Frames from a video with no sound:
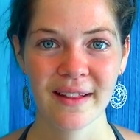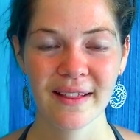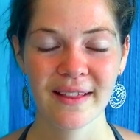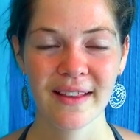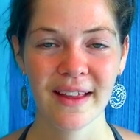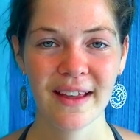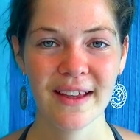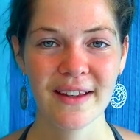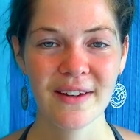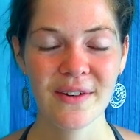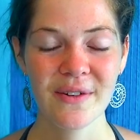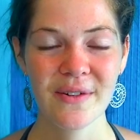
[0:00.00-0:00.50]

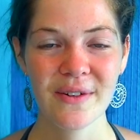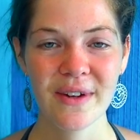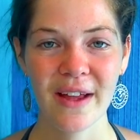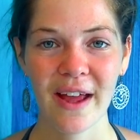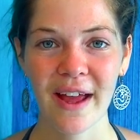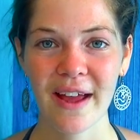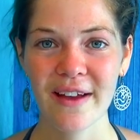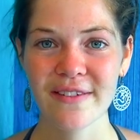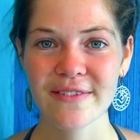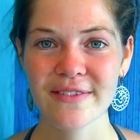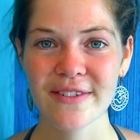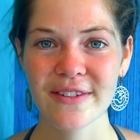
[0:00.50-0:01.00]
They don't
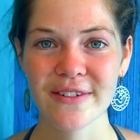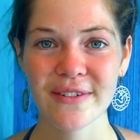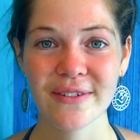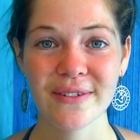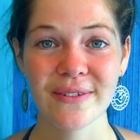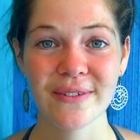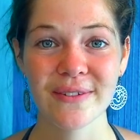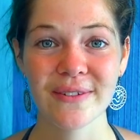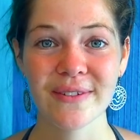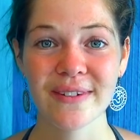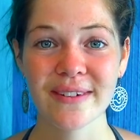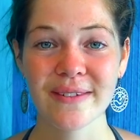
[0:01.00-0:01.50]
have
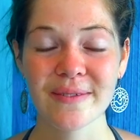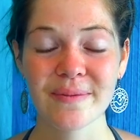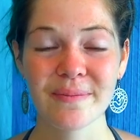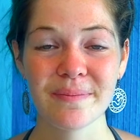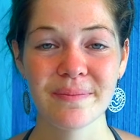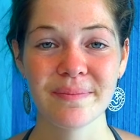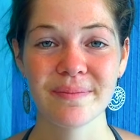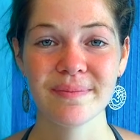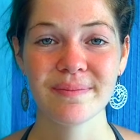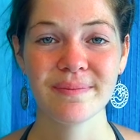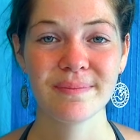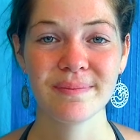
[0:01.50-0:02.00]
to
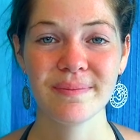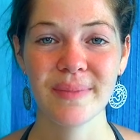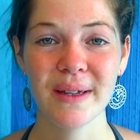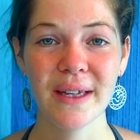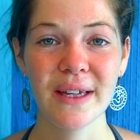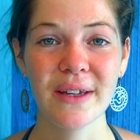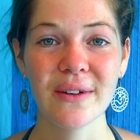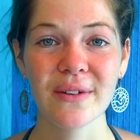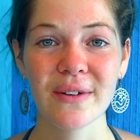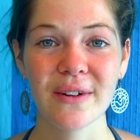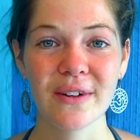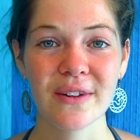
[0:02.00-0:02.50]

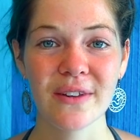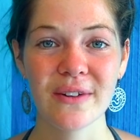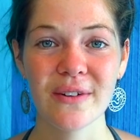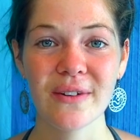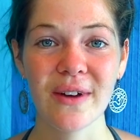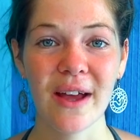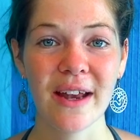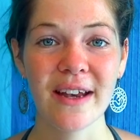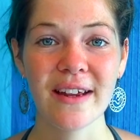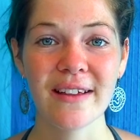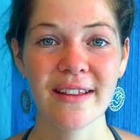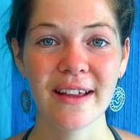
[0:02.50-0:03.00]
be or do
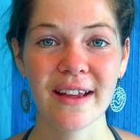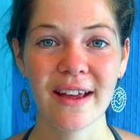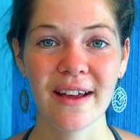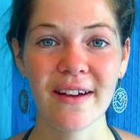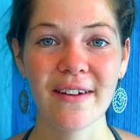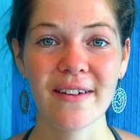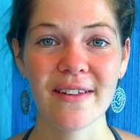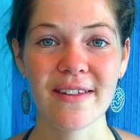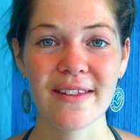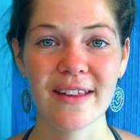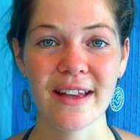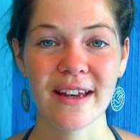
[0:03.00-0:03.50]
anything
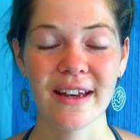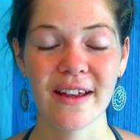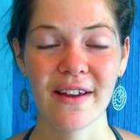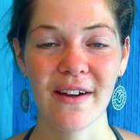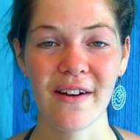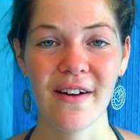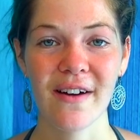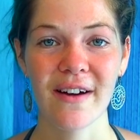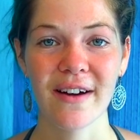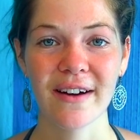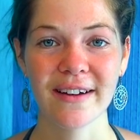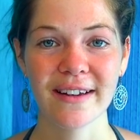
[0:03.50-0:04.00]
else than they
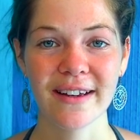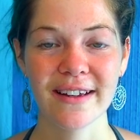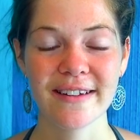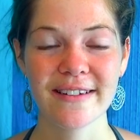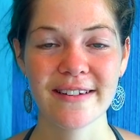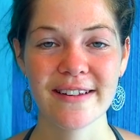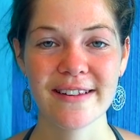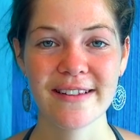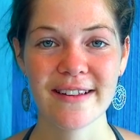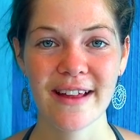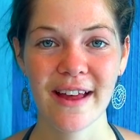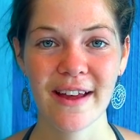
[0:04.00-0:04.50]
are. They
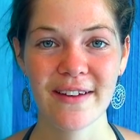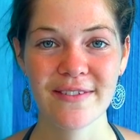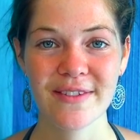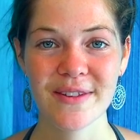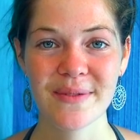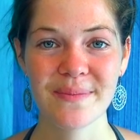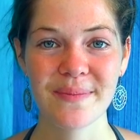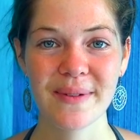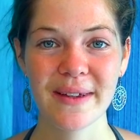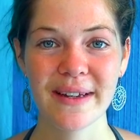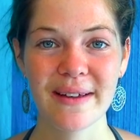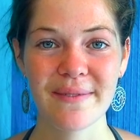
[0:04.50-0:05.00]
just have to
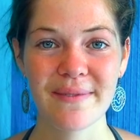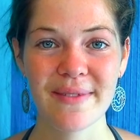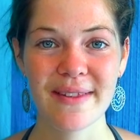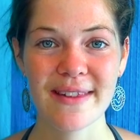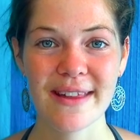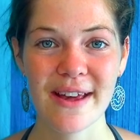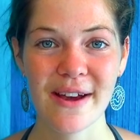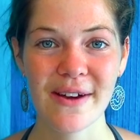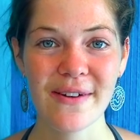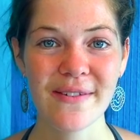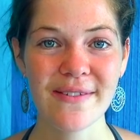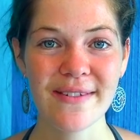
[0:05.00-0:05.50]
be
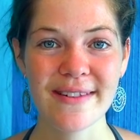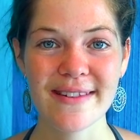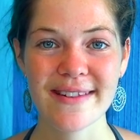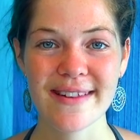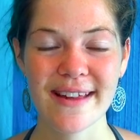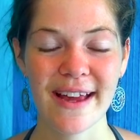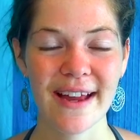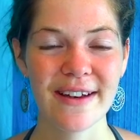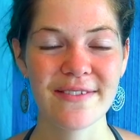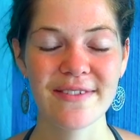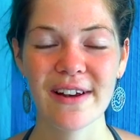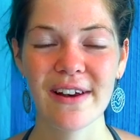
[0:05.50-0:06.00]
themselves,
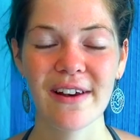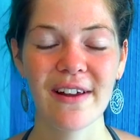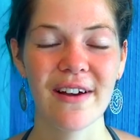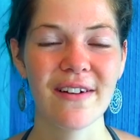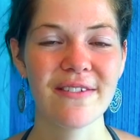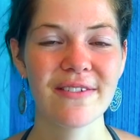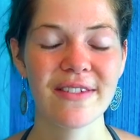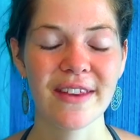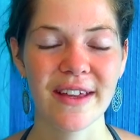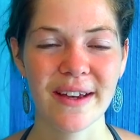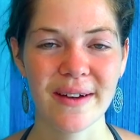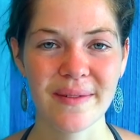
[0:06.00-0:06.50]
and we
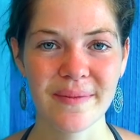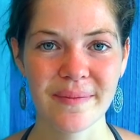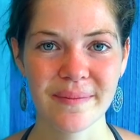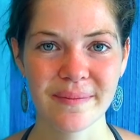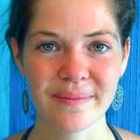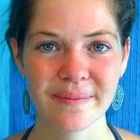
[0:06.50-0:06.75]
love them.